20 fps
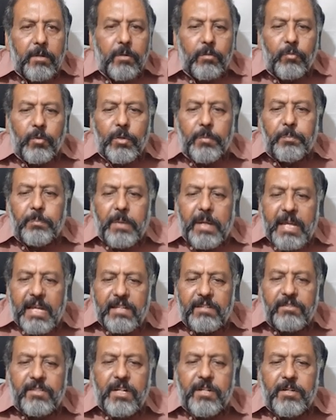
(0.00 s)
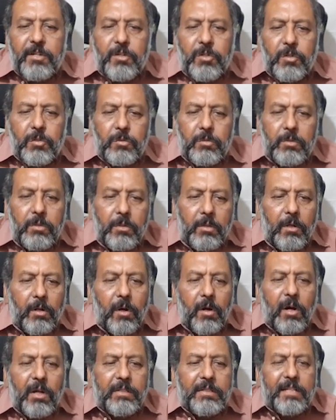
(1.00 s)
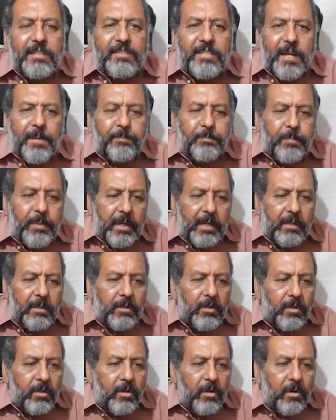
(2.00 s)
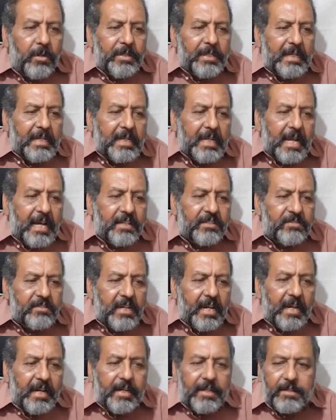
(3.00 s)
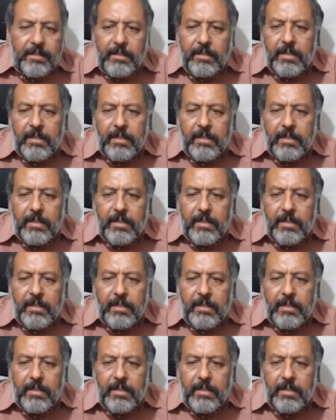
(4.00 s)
We place the tissue or the sample on a glass slide,